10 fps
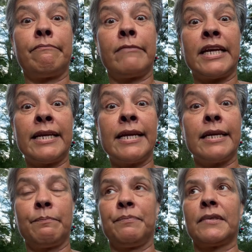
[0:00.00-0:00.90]
they need,
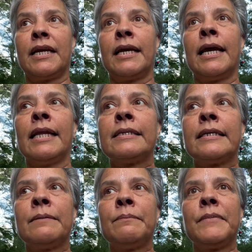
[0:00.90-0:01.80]
and
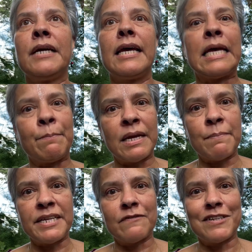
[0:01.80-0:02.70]
it may
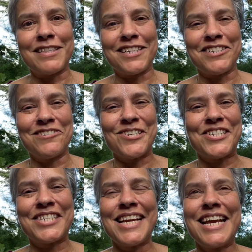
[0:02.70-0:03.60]
be different than
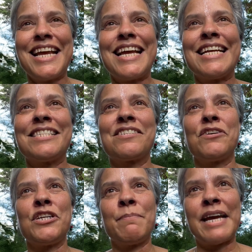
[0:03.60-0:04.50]
yours, and so
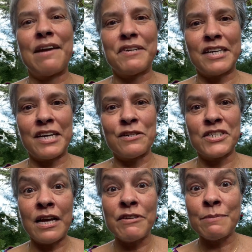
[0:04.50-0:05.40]
you may have to cut
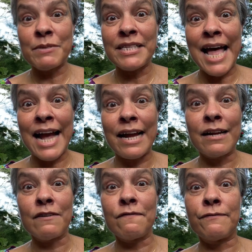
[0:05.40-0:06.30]
yourself some slack
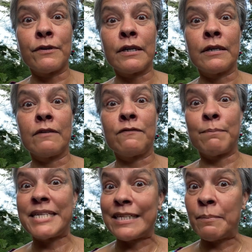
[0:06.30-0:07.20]
for
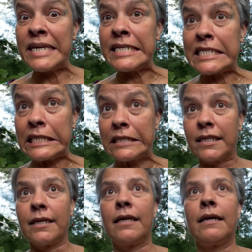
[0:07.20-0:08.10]
missing a beat,
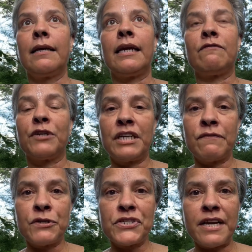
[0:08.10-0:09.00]
and forgive
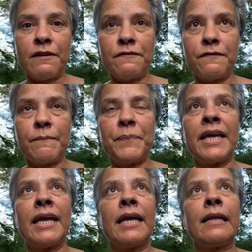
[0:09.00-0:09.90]
yourself,
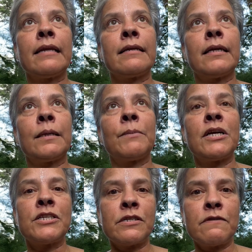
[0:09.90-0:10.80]
and
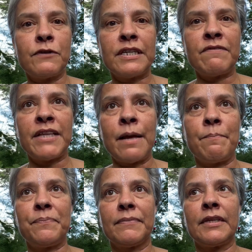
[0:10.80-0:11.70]
also forgive them,
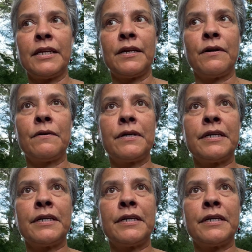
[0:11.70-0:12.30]
you know.